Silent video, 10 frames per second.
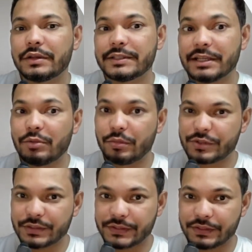sub
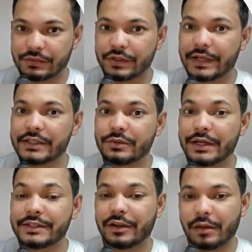options. So that's why
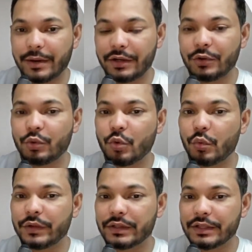it's recommended to go
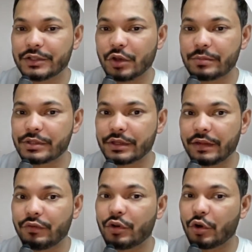with this option
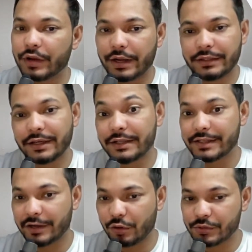if you're not getting the
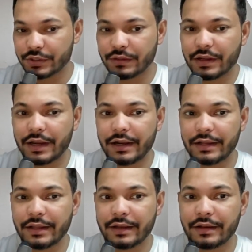desired option. And
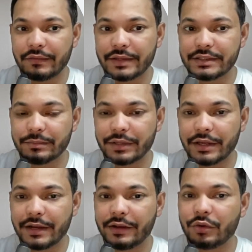then if I simply
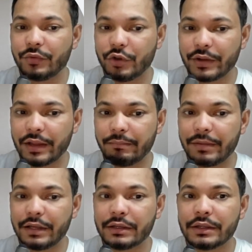get into video
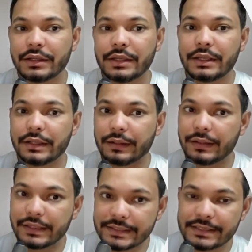campaign,
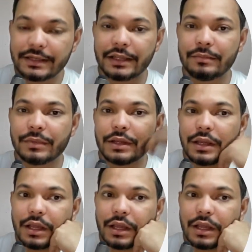this time